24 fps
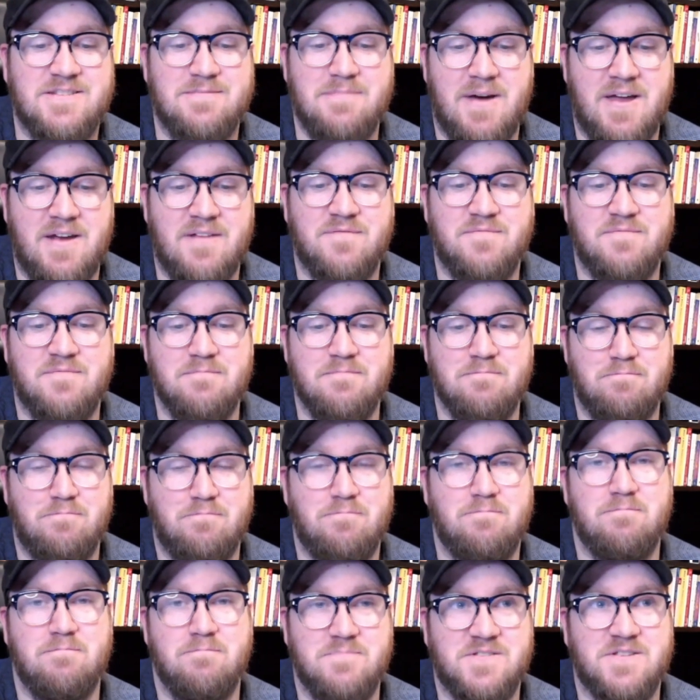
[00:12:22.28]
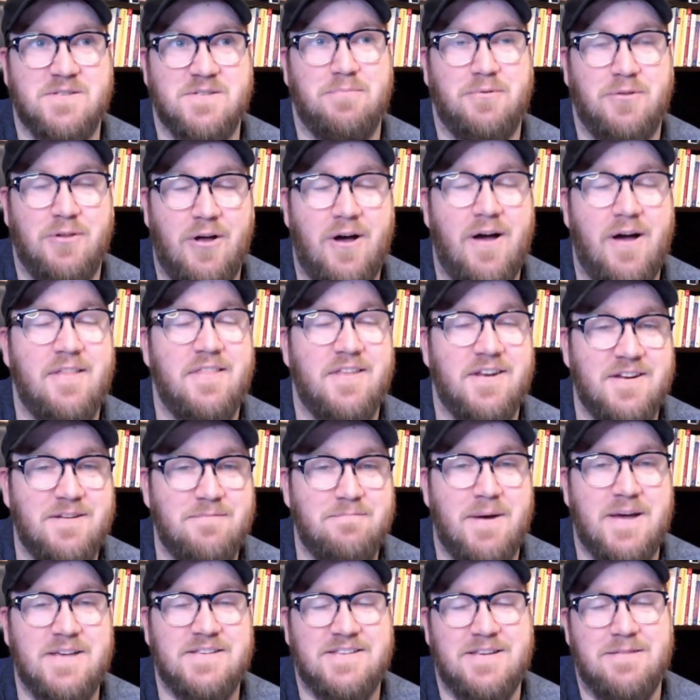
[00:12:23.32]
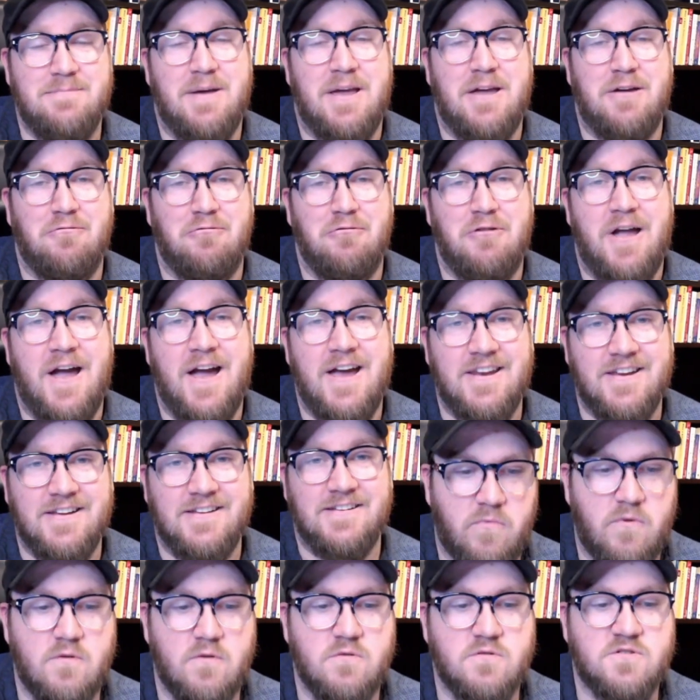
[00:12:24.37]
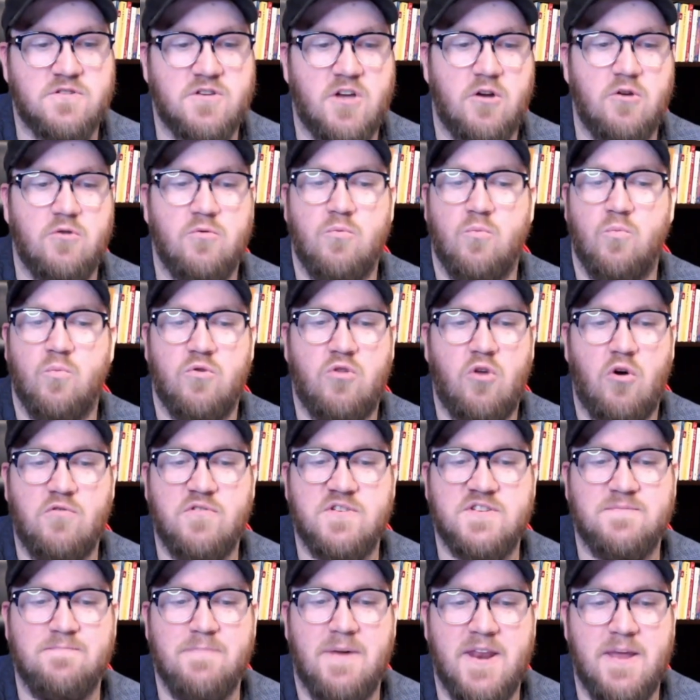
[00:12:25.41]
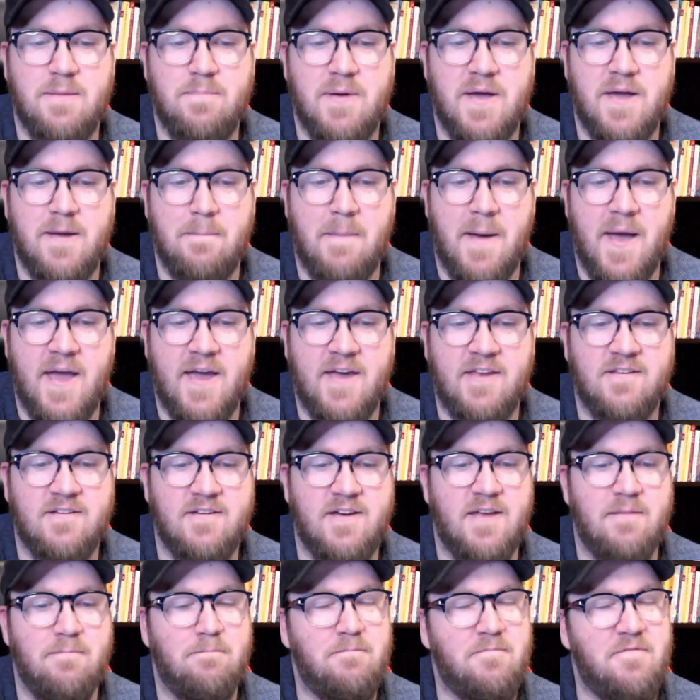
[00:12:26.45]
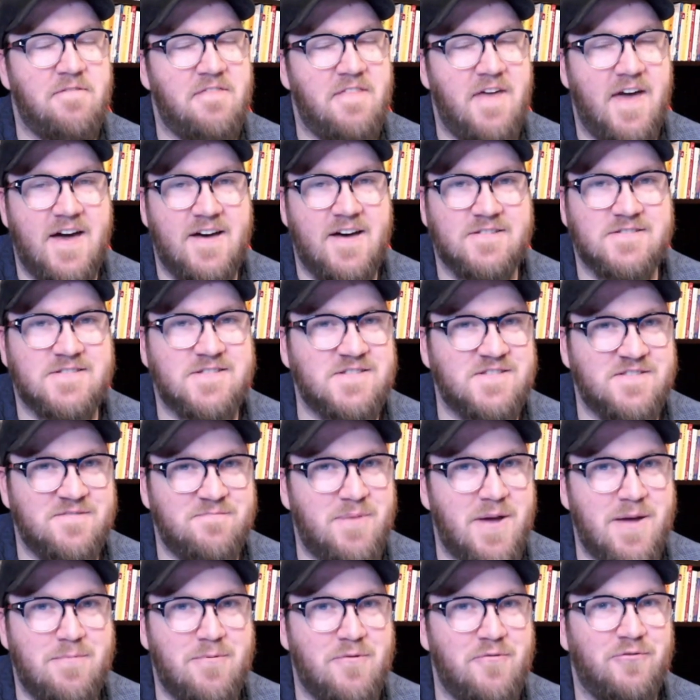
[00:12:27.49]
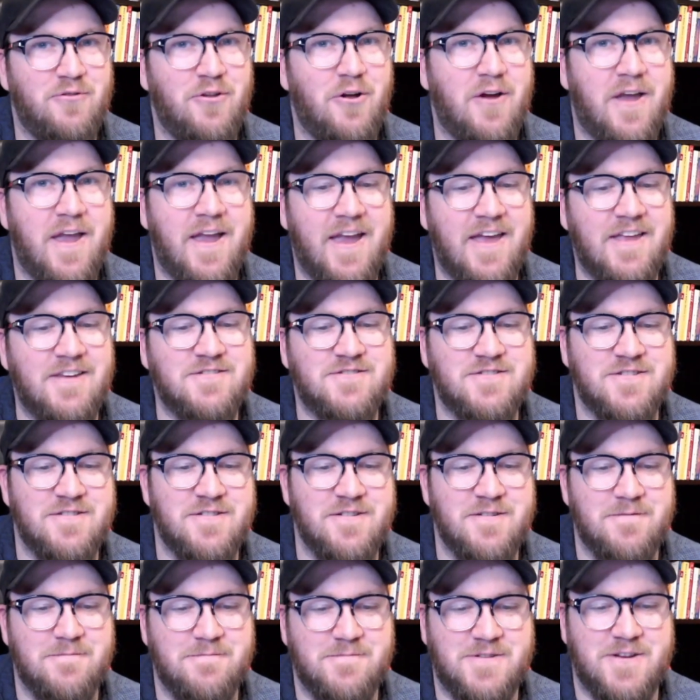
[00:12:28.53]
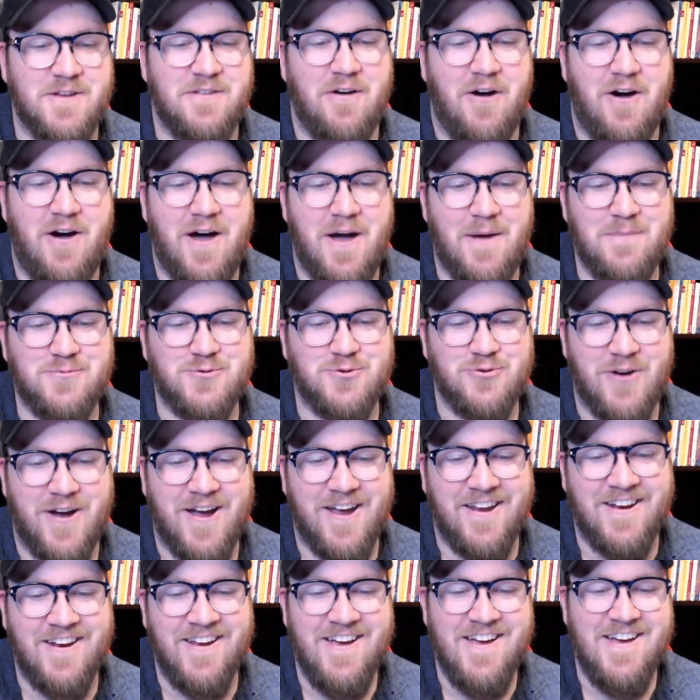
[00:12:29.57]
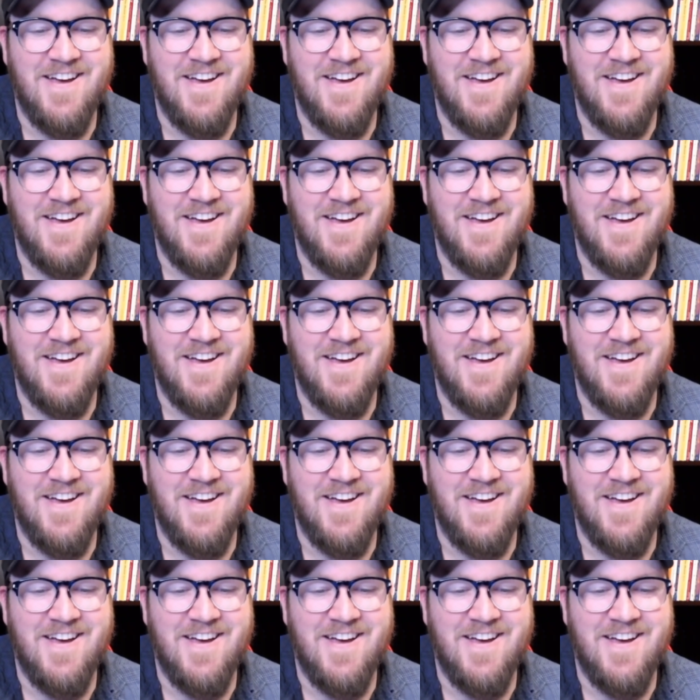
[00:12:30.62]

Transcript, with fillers: amount of supply that had basically been created. So with all this money being made and thousands of people flocking into the, to the hype train,